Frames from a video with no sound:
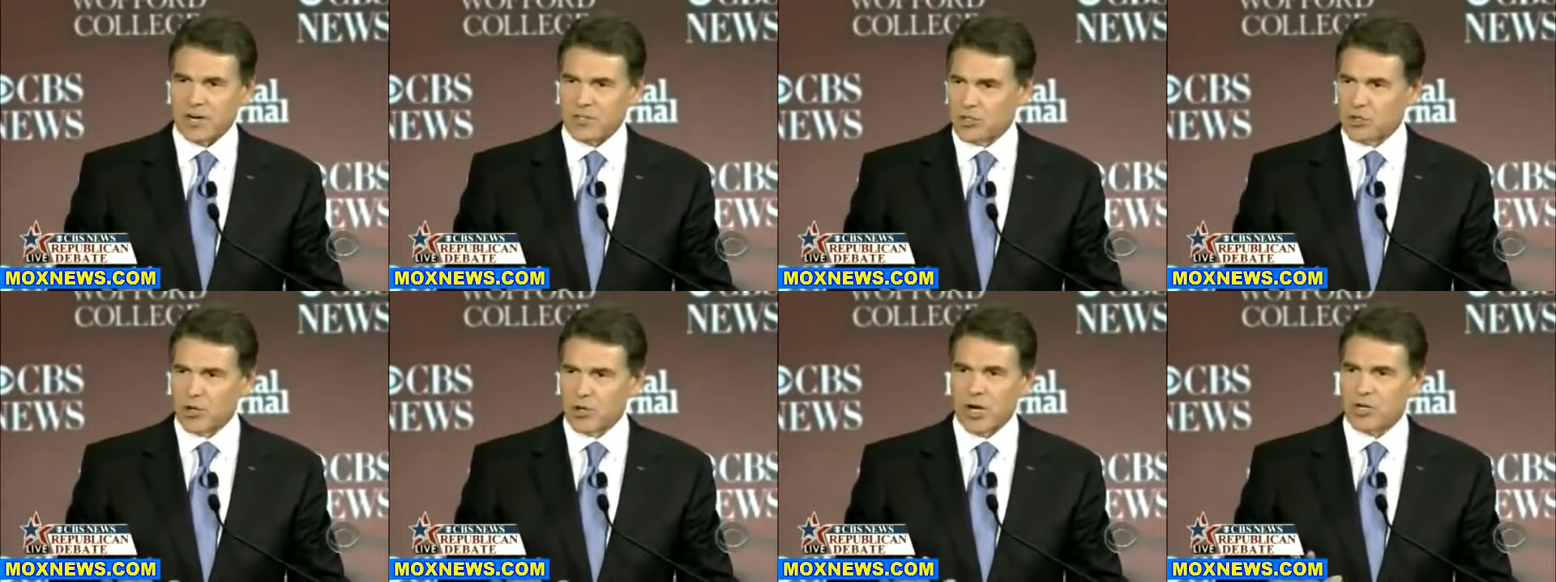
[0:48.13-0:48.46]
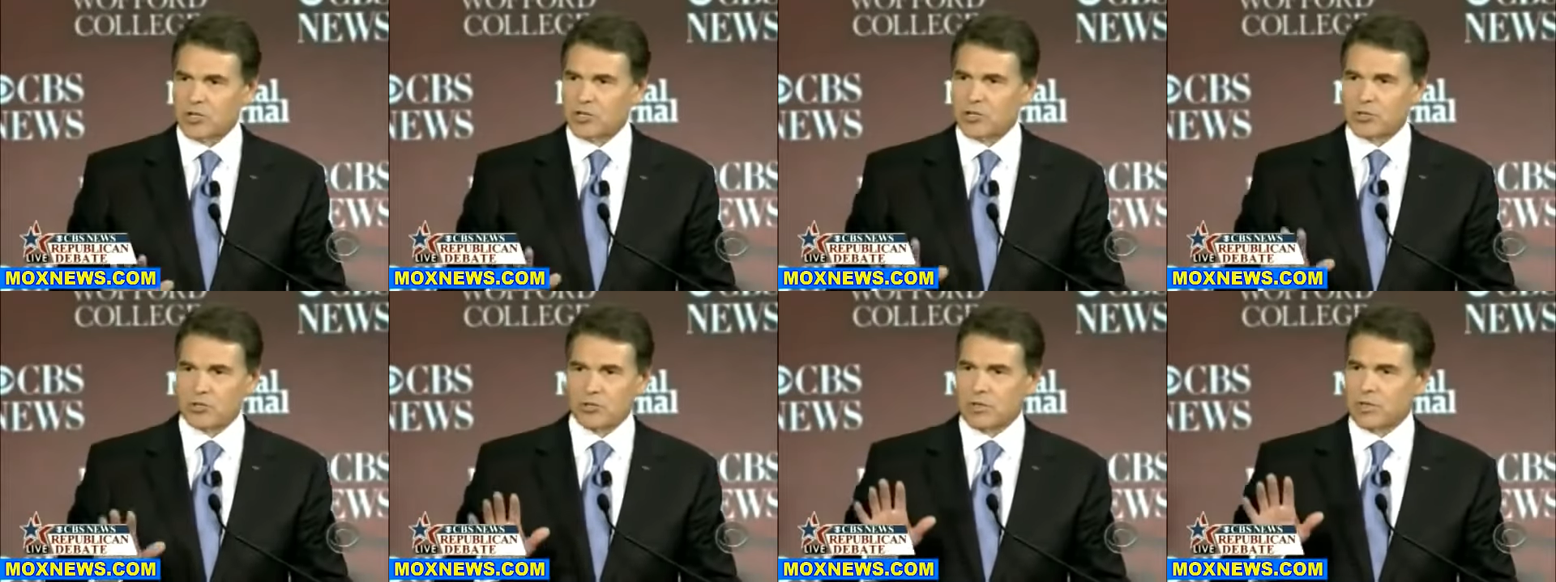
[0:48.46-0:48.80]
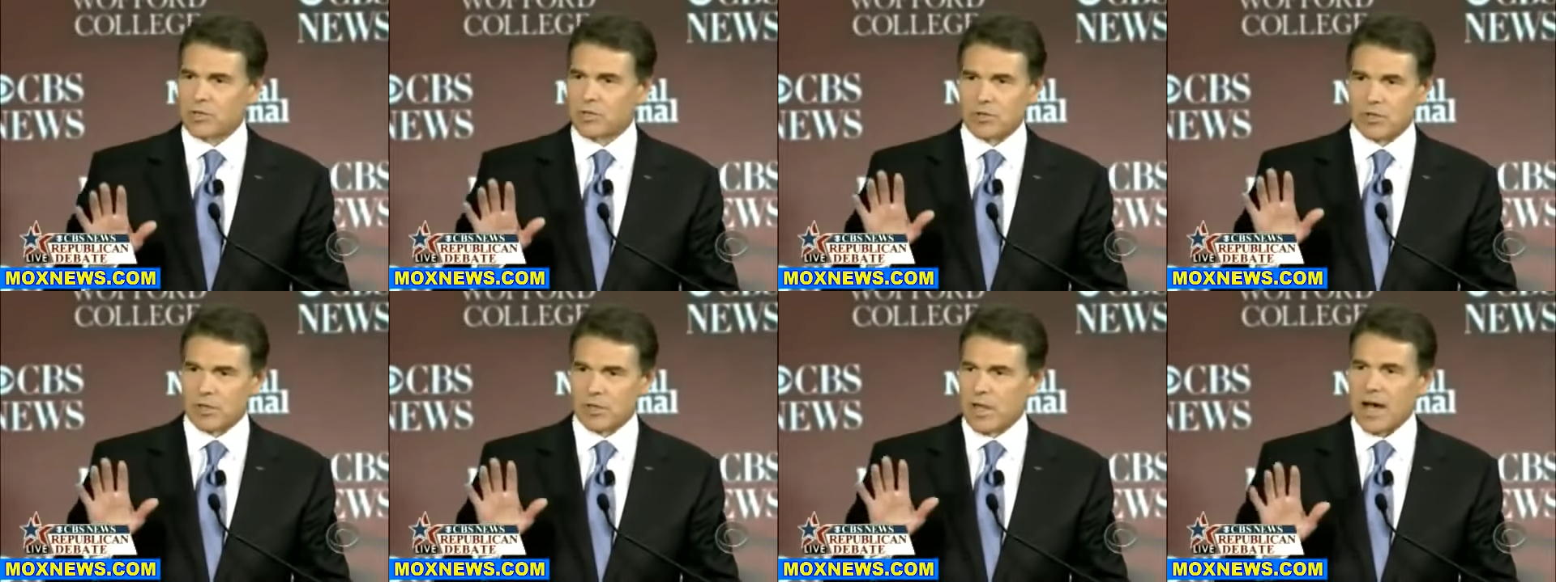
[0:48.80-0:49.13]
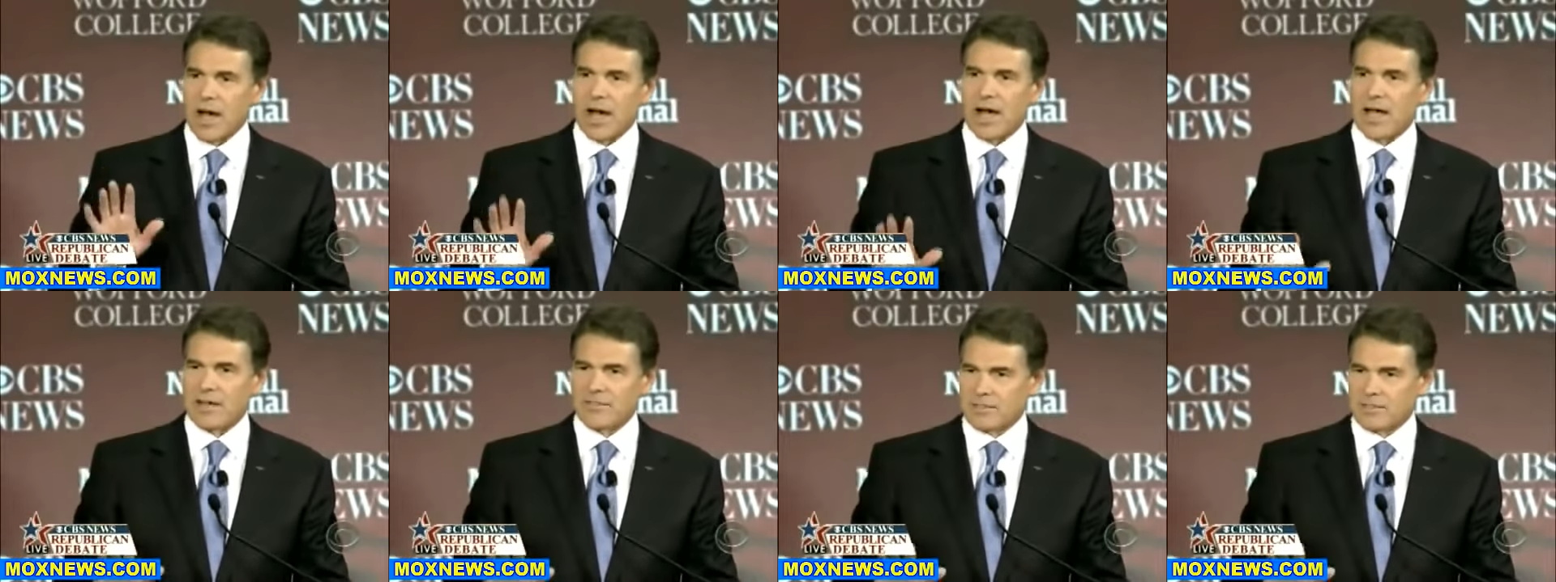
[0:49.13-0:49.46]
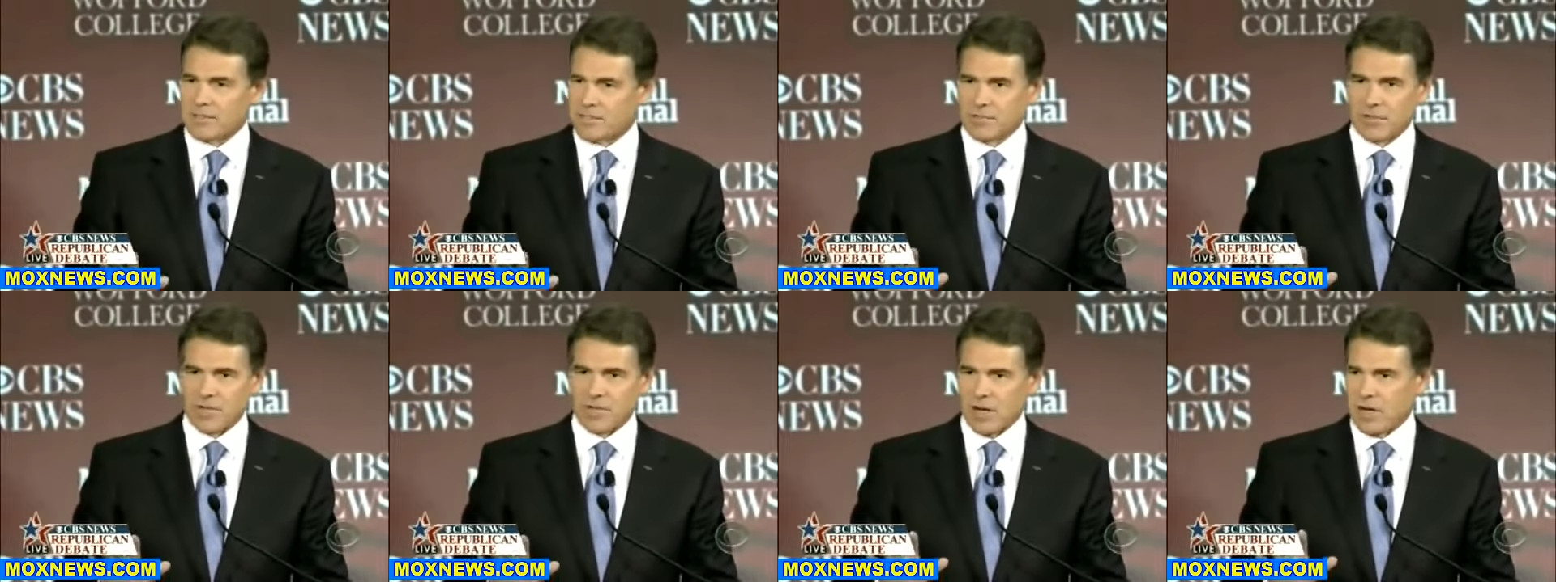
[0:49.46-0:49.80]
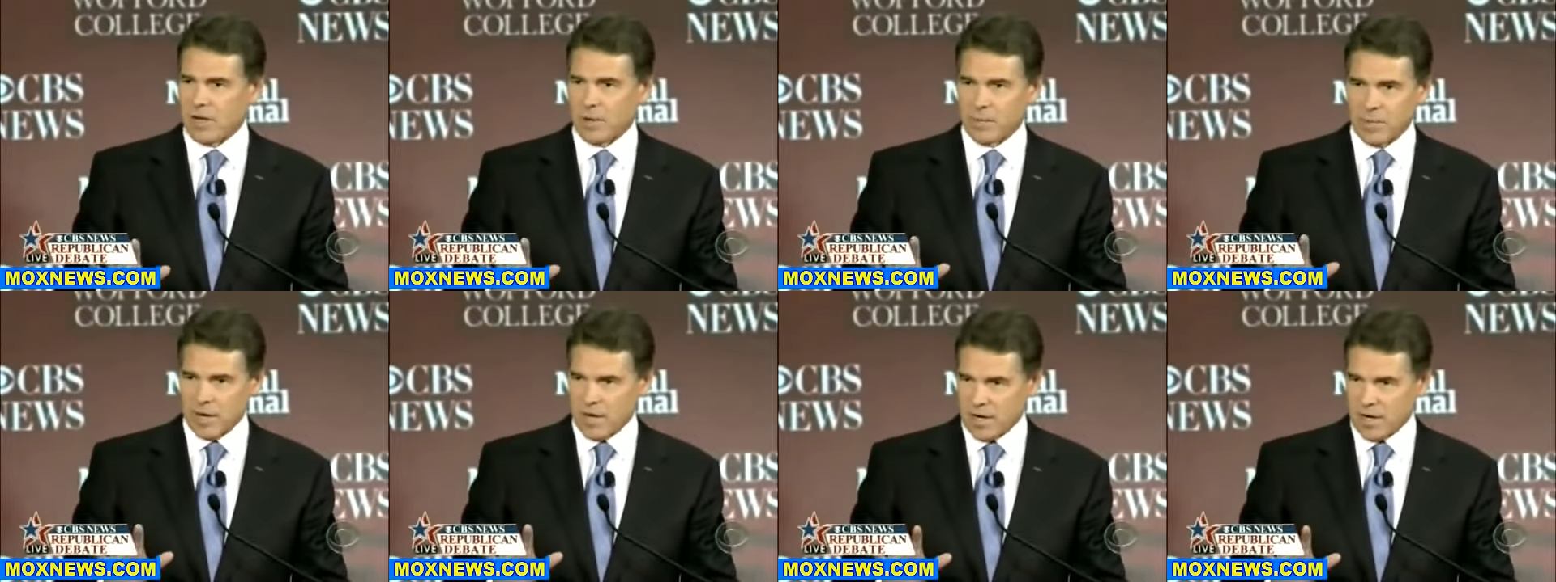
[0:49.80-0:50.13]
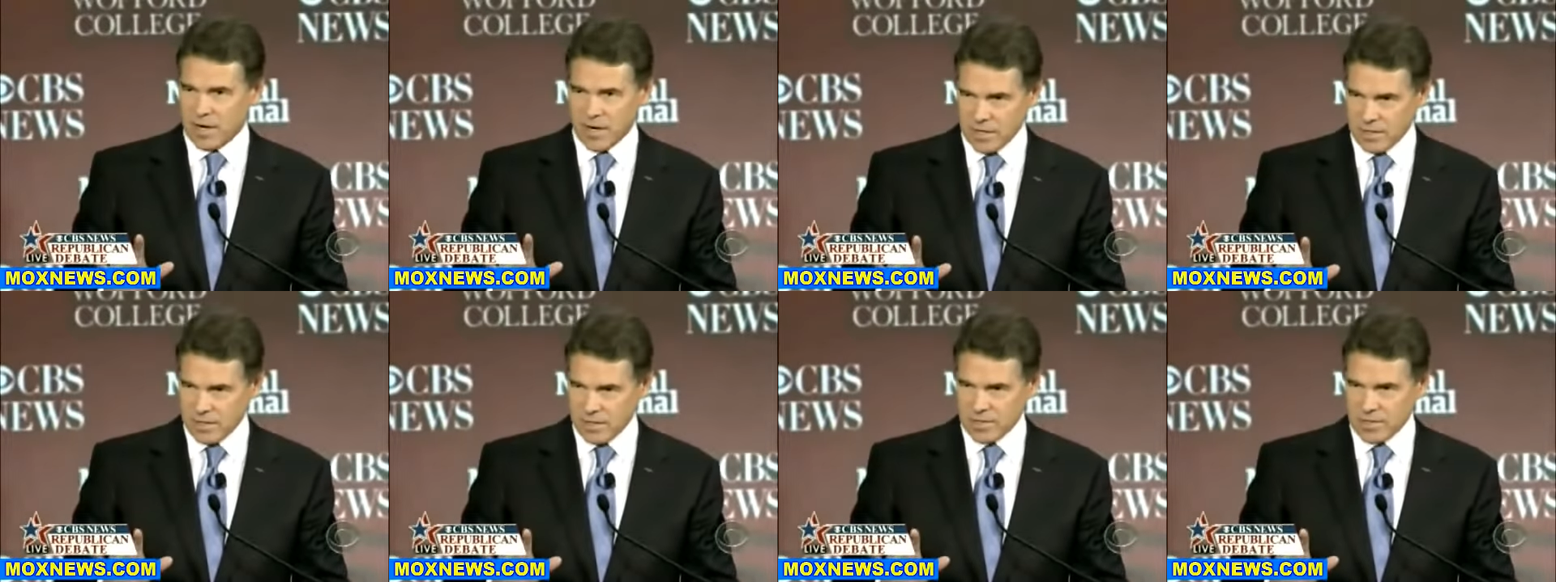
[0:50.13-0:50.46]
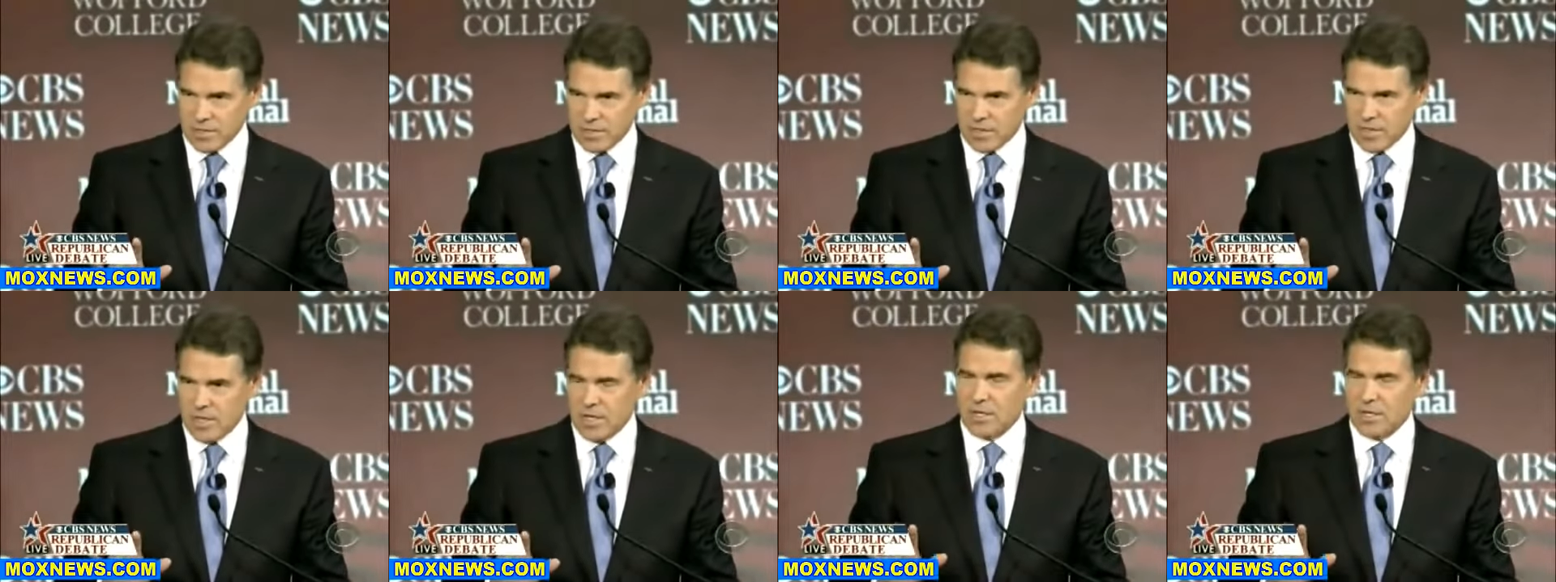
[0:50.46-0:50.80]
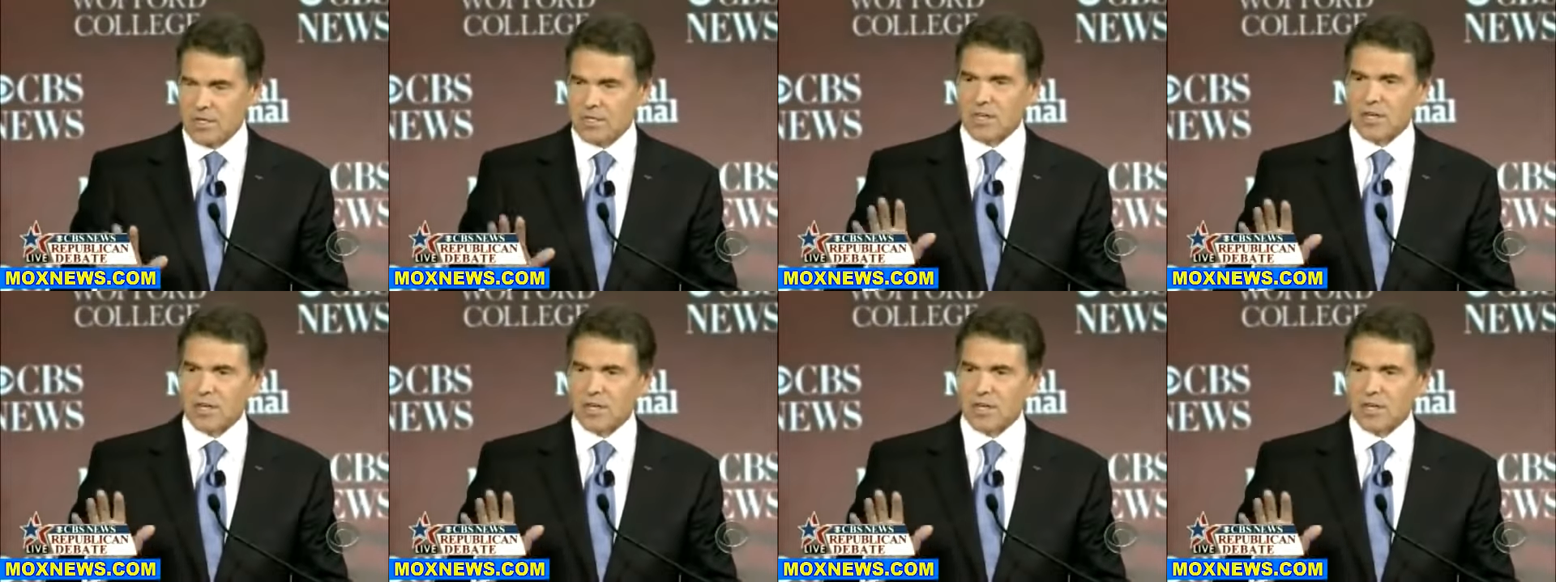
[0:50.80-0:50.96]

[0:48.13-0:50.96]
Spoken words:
our treasure and the lives of young Americans